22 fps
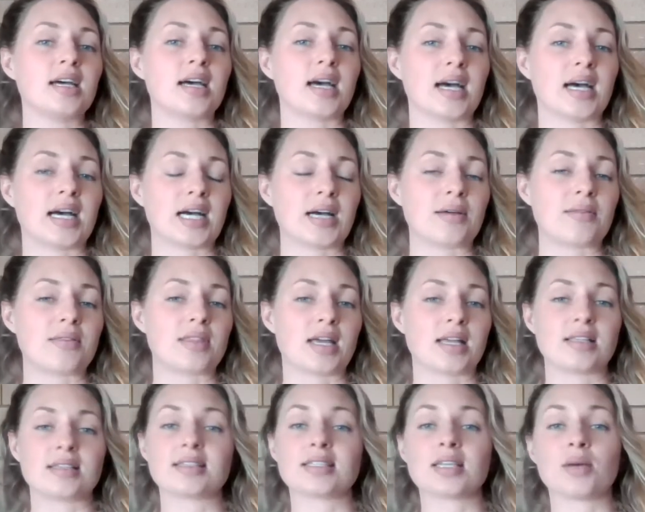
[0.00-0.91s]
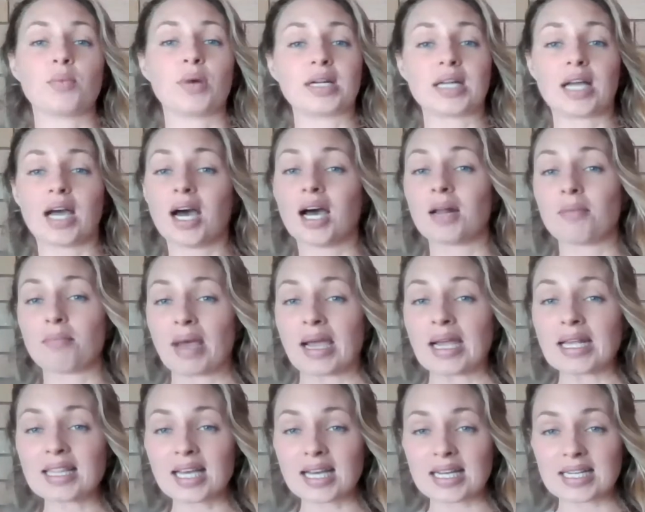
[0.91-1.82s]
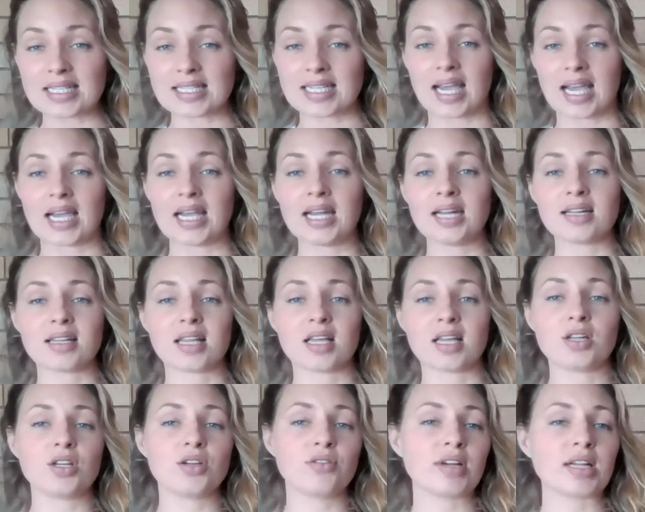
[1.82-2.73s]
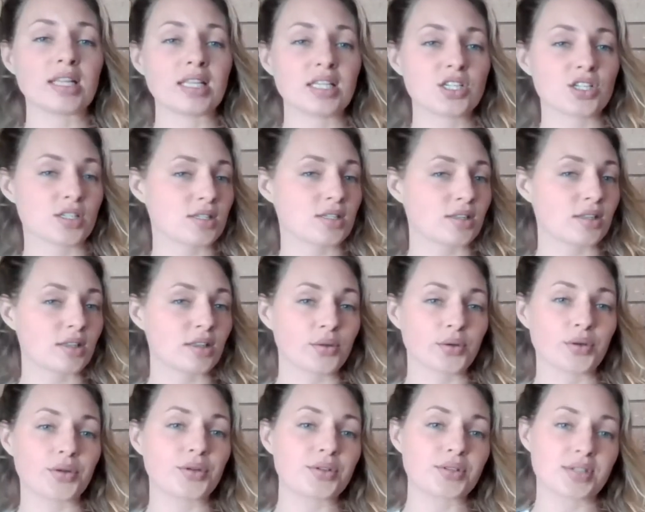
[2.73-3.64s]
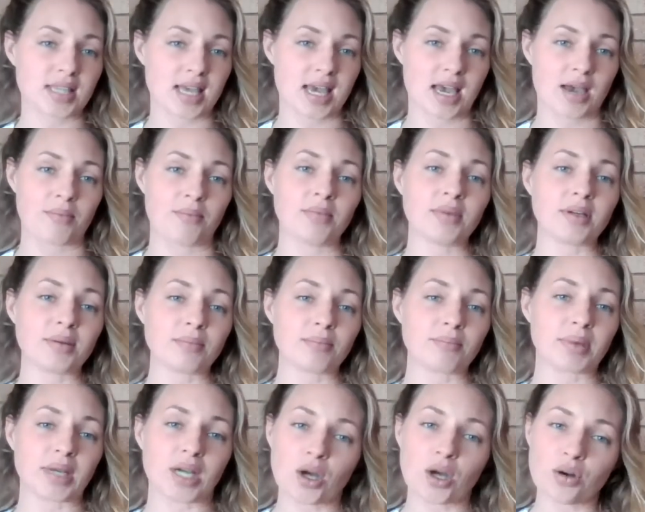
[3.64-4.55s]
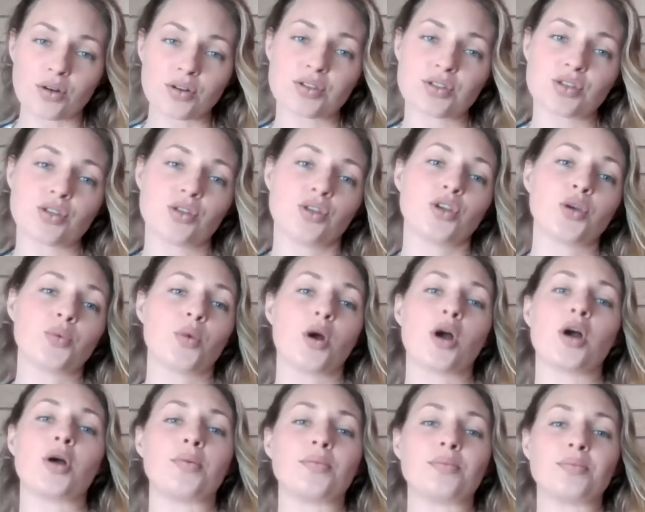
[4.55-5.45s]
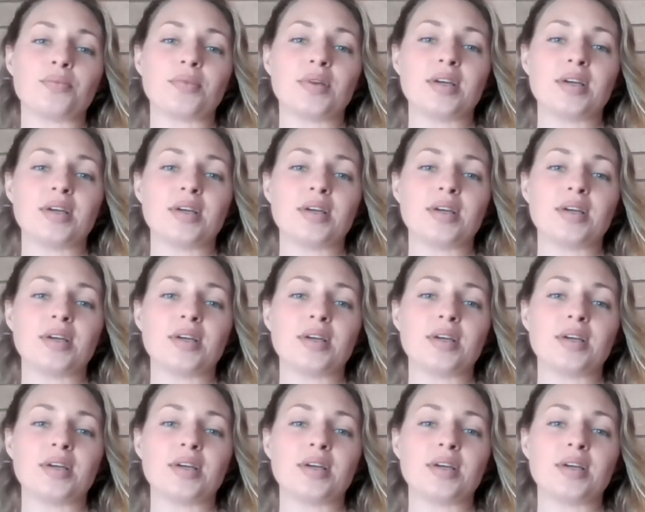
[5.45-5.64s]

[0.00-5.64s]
and someone can't make that date, then you really just lose them because you weren't